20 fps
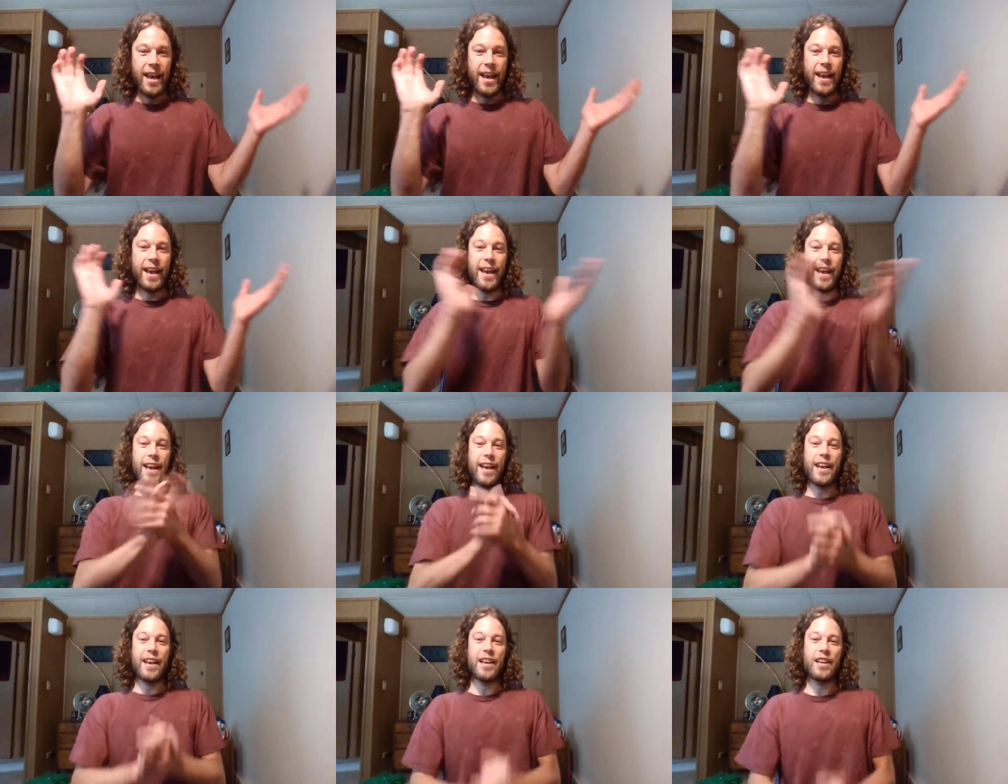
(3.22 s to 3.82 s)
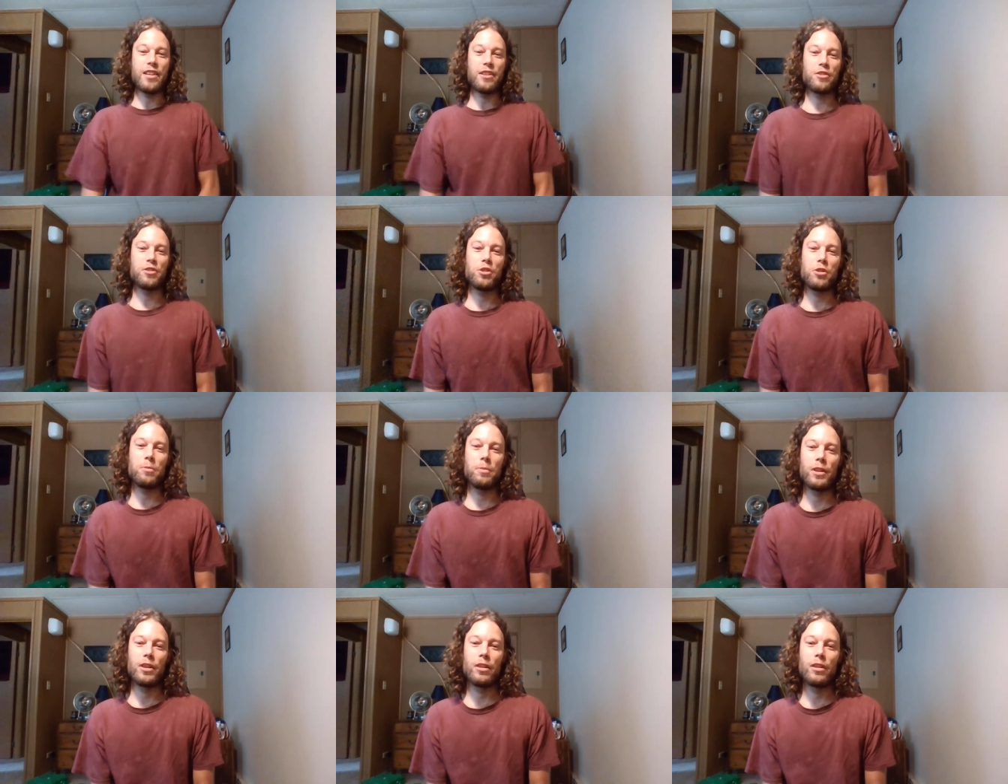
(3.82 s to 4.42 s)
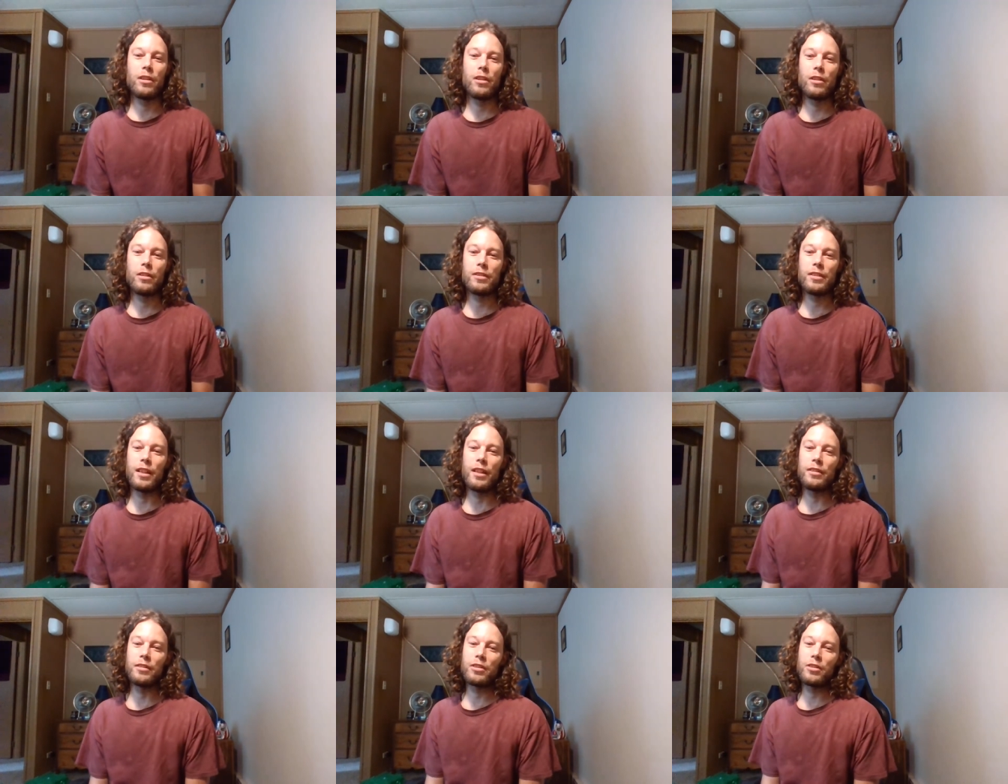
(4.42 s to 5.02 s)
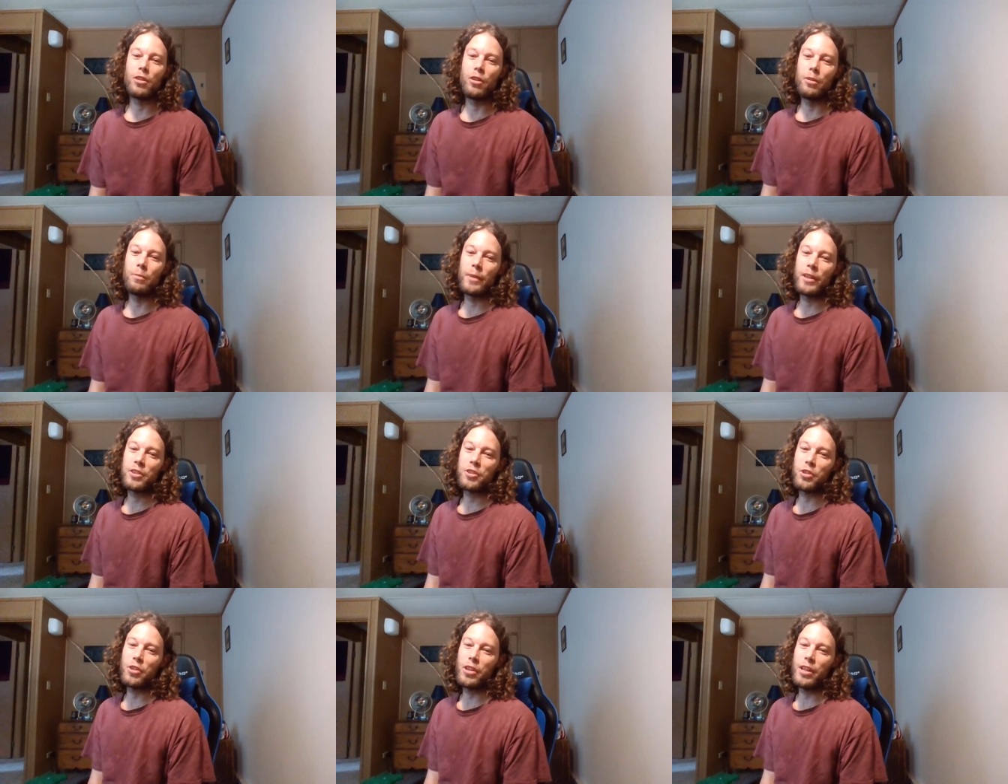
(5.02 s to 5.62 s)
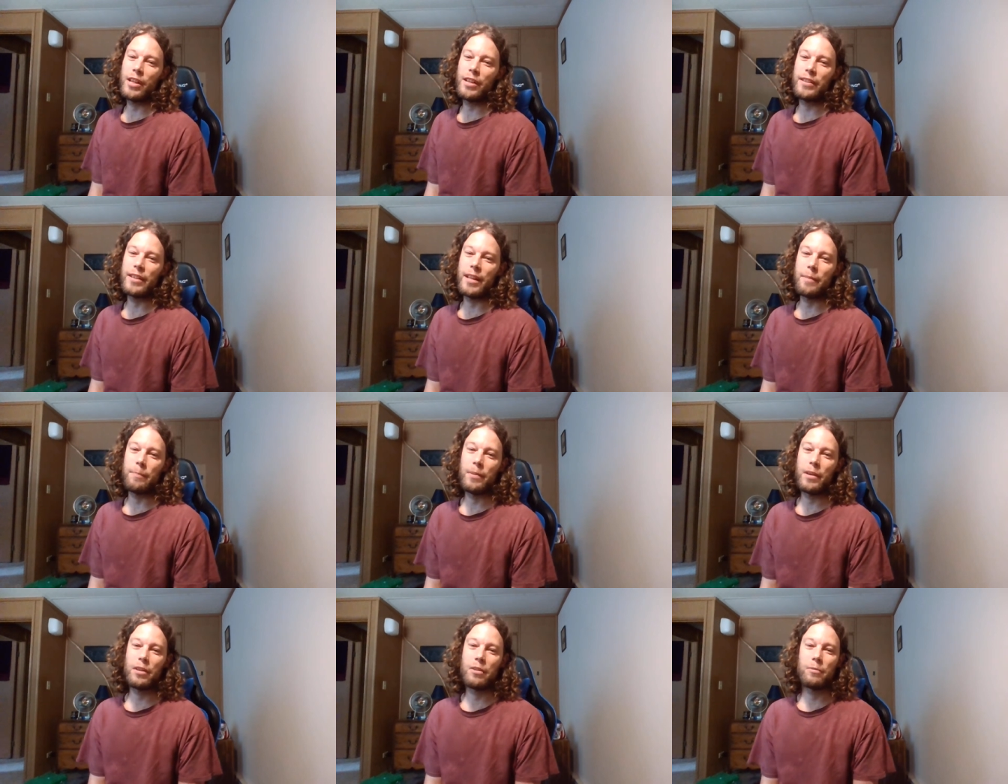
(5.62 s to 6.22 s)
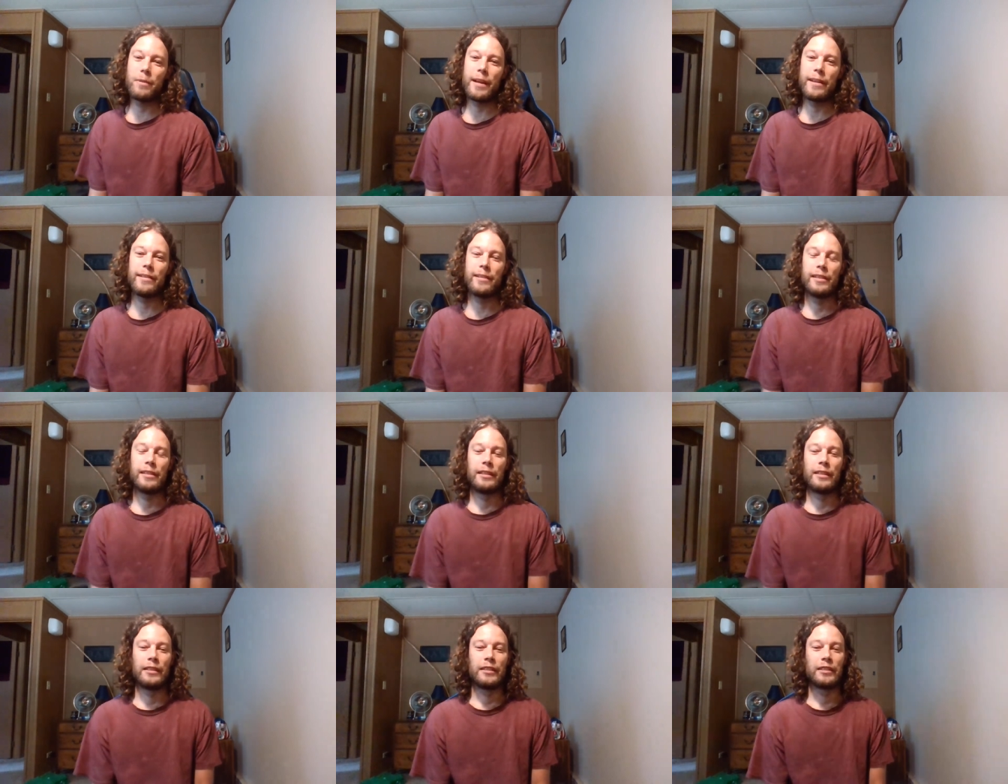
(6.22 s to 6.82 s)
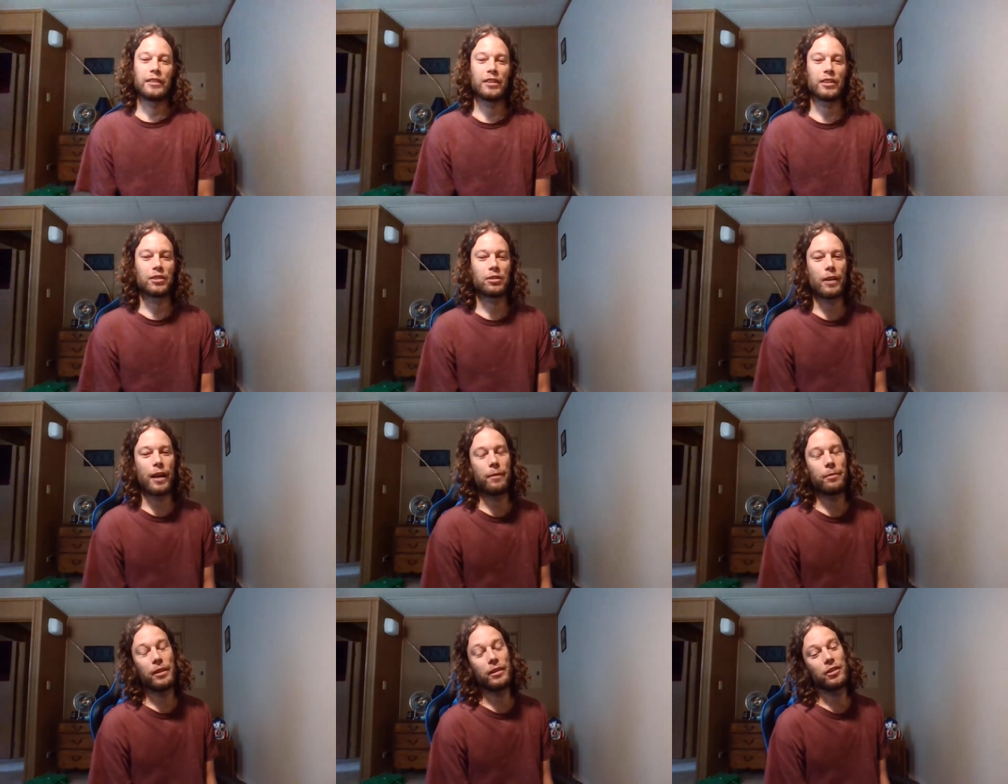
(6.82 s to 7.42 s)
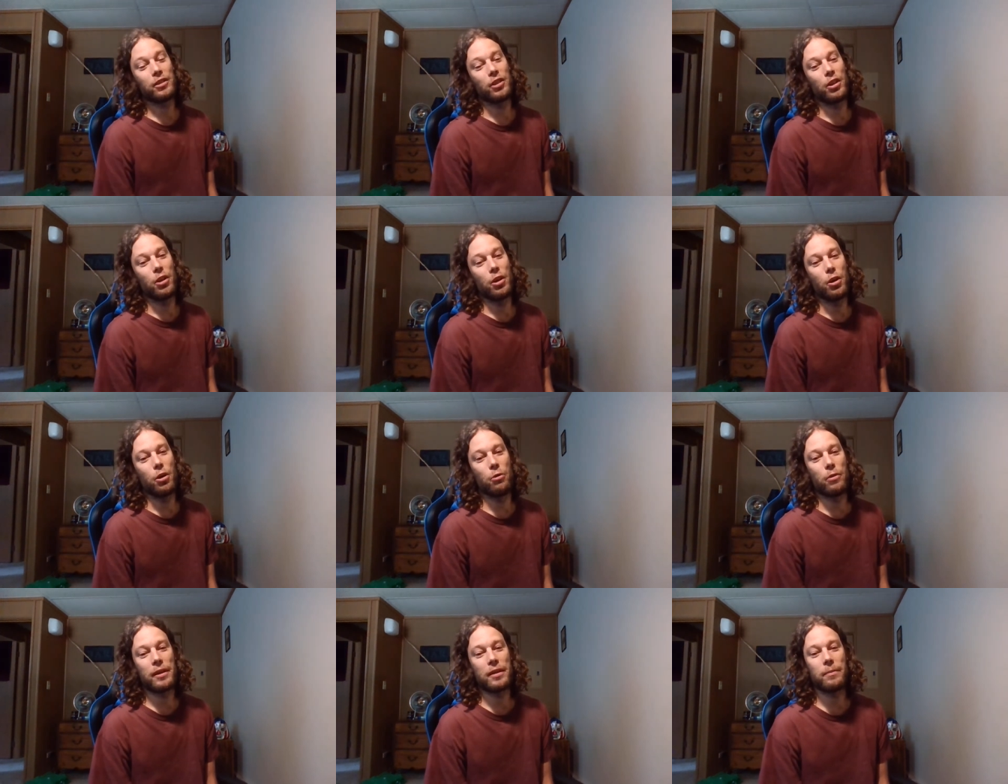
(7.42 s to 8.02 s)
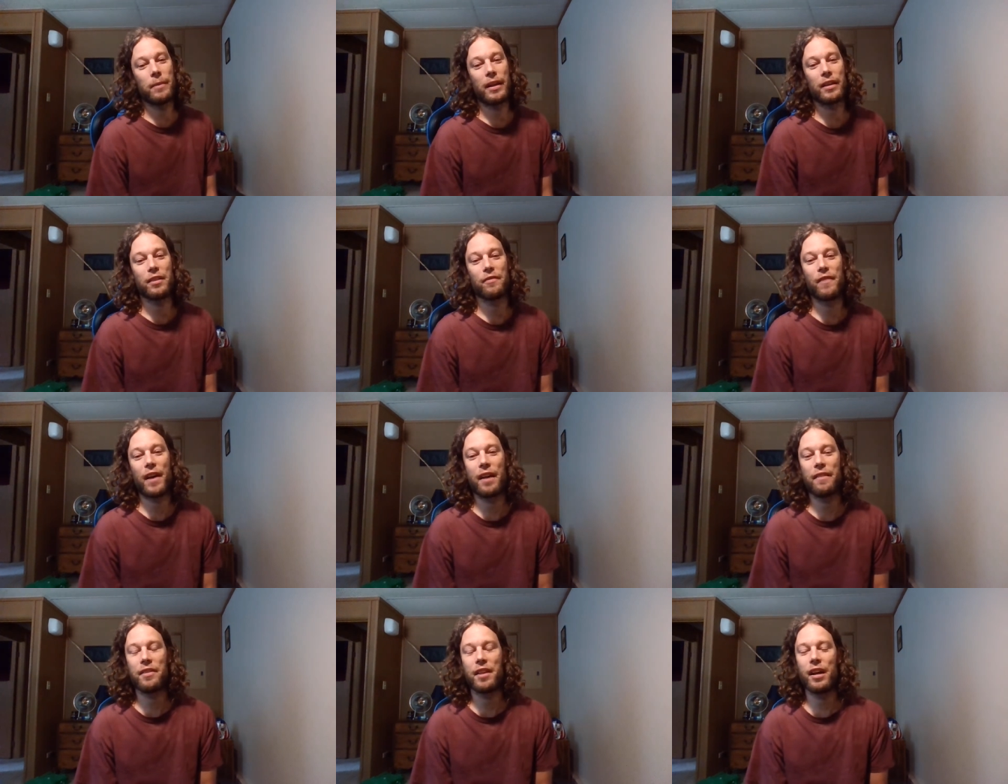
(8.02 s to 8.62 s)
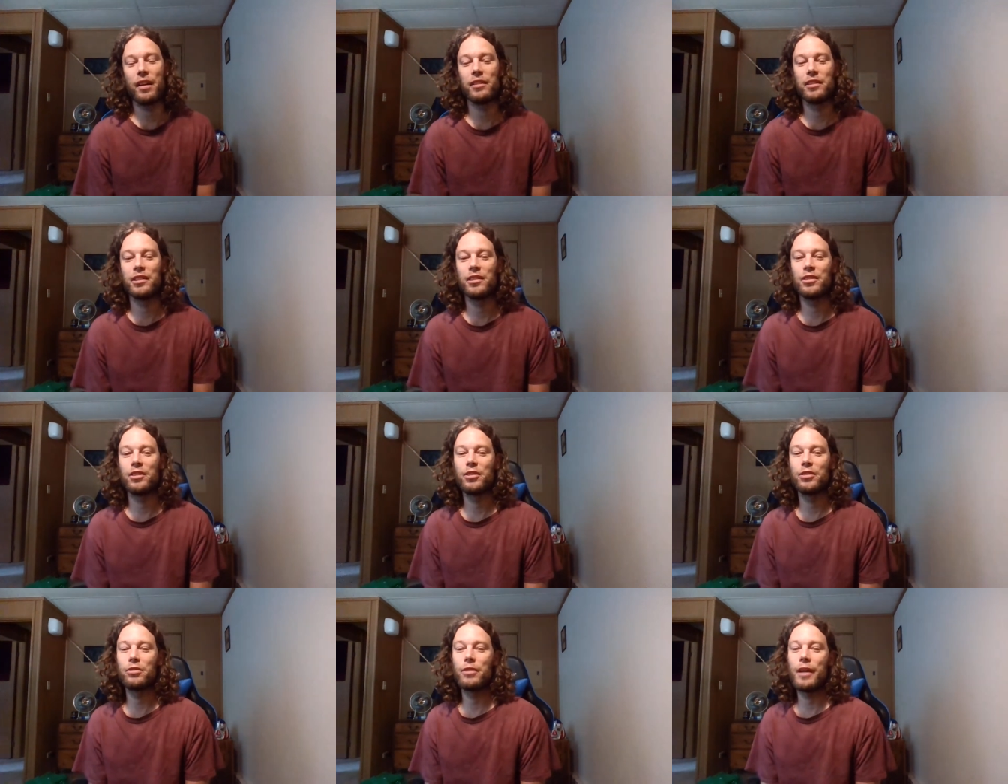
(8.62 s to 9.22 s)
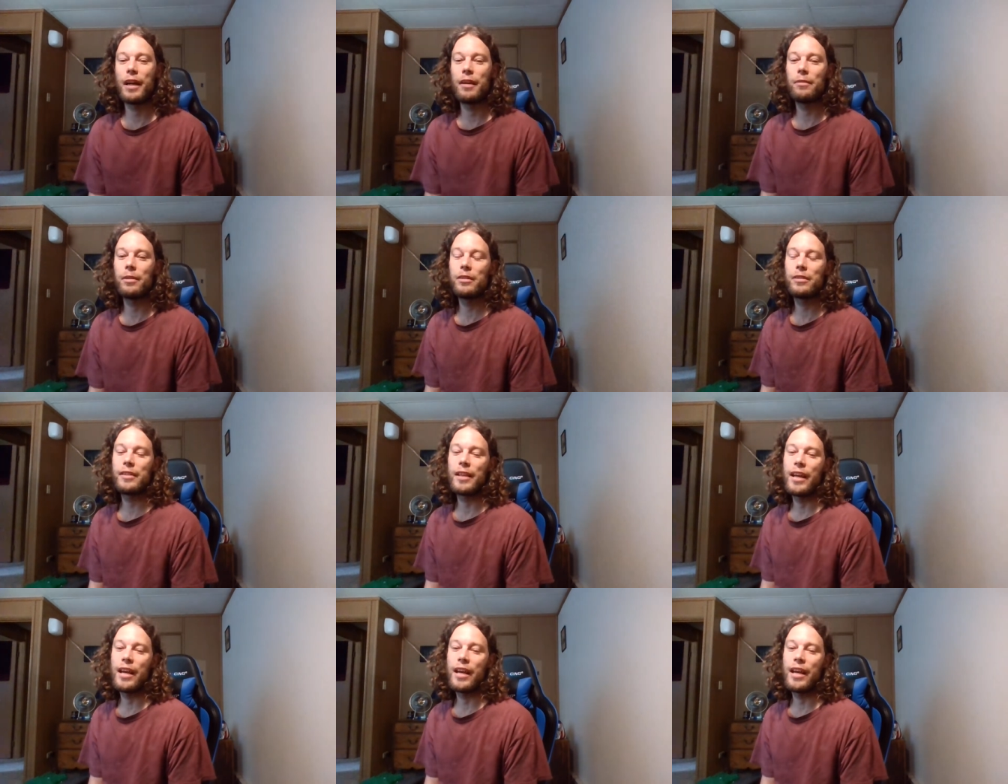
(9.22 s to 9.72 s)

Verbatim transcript: Hey, YouTubers, how's it going? Make sure you hit that big red subscribe button so we can make it to 5,000 subscribers.